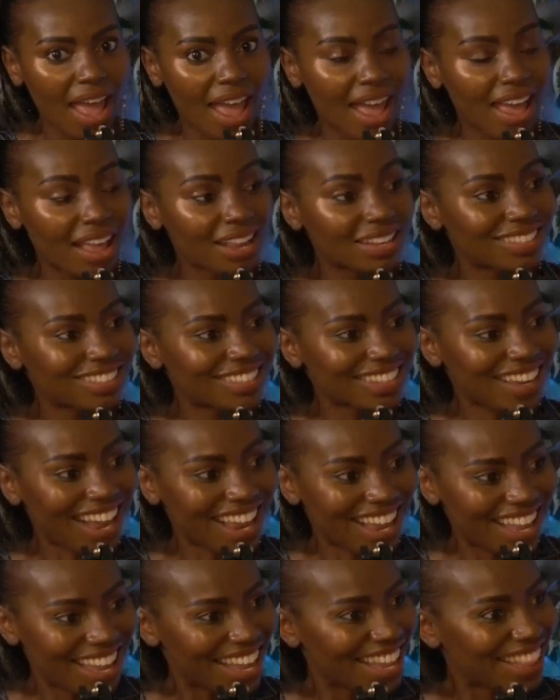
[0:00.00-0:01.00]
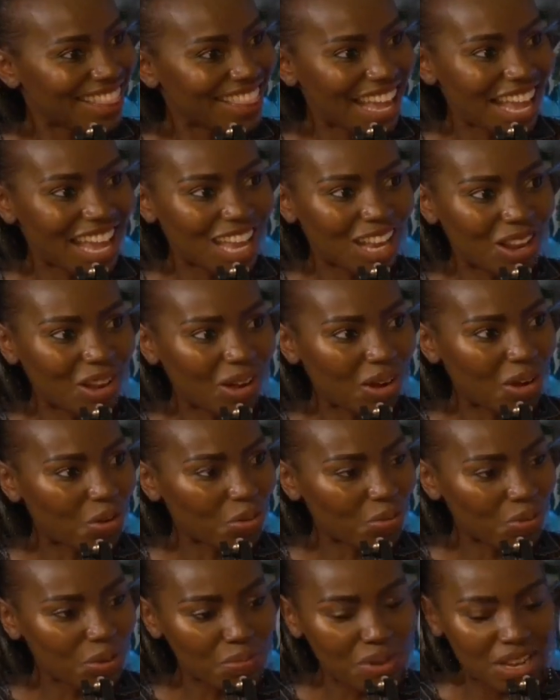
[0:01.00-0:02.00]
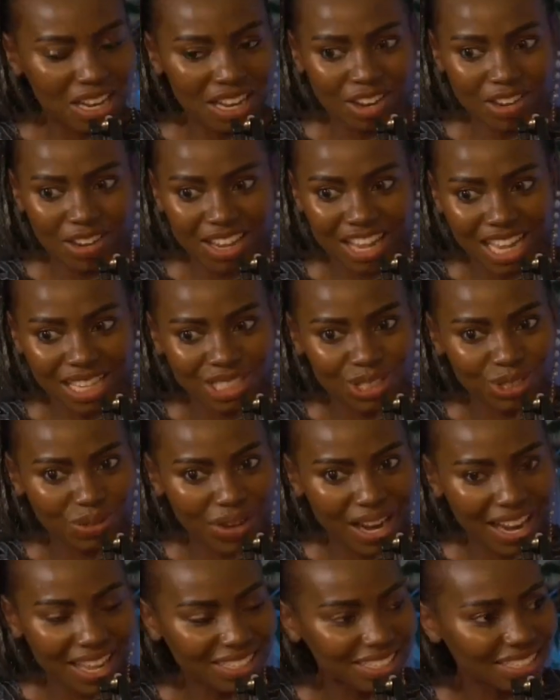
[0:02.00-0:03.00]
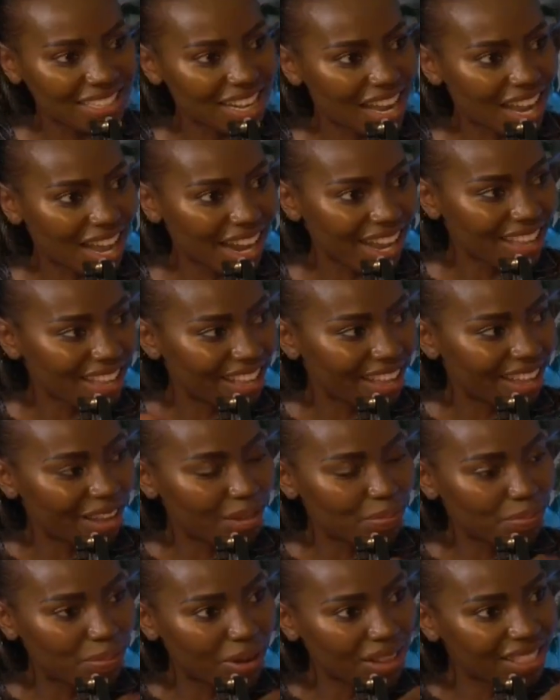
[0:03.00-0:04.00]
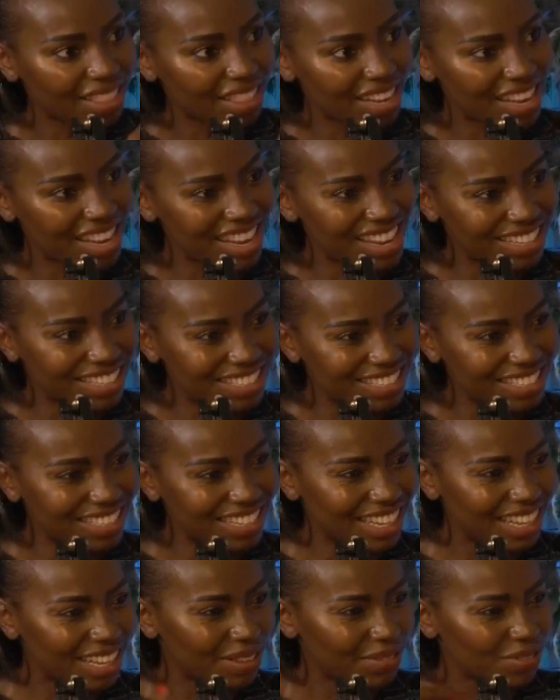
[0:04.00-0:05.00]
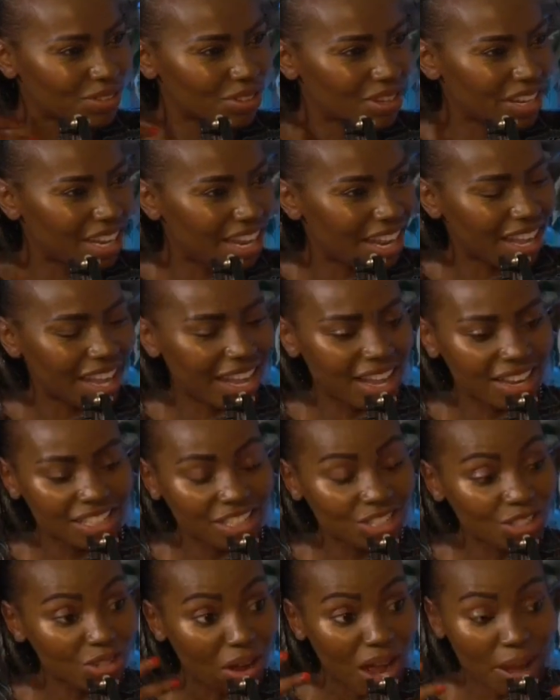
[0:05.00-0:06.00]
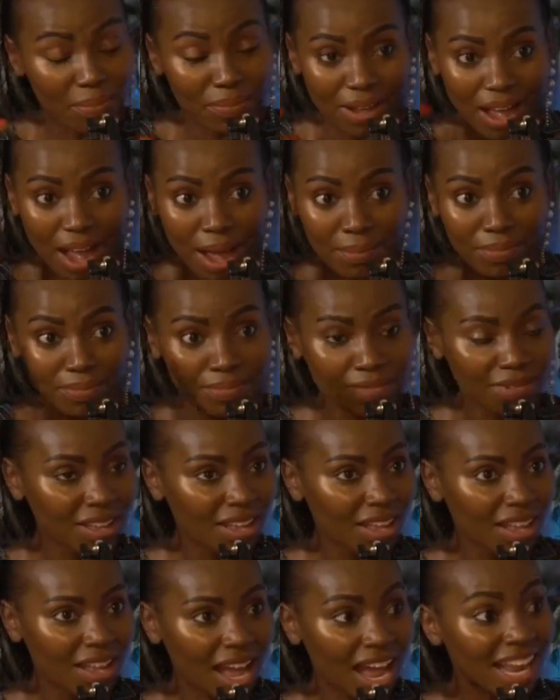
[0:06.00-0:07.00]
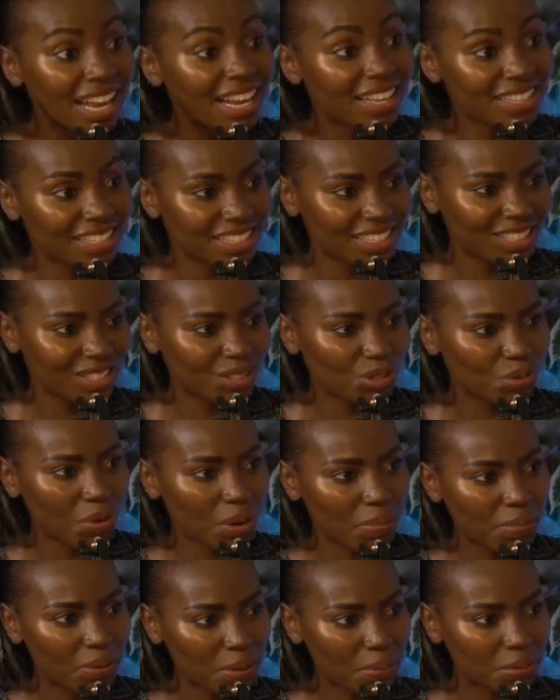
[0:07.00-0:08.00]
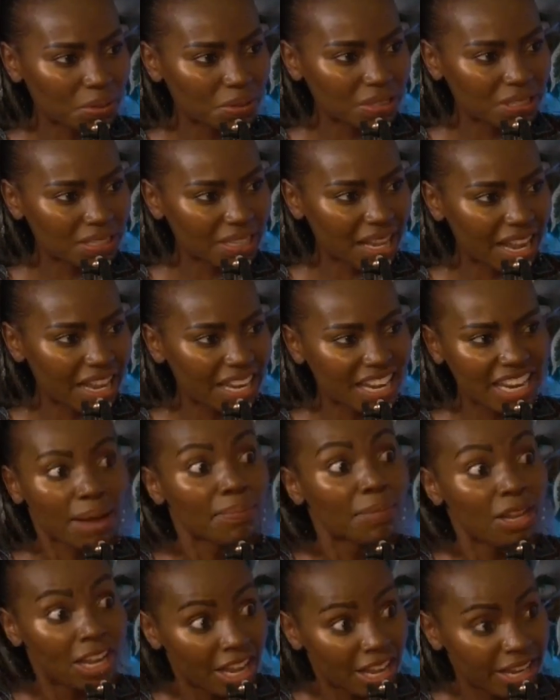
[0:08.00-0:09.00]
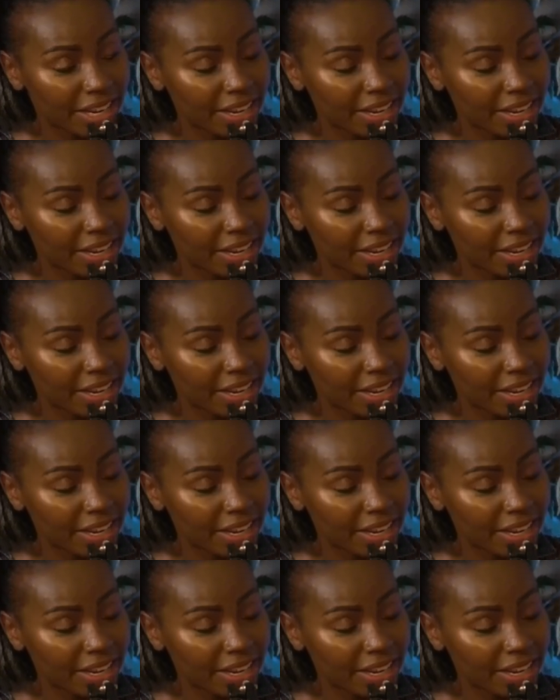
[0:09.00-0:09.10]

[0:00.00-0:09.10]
and I hear that a lot. Women look at a dress, they like it, but they need sleeves on it, and so I listen to what people are saying, and I'm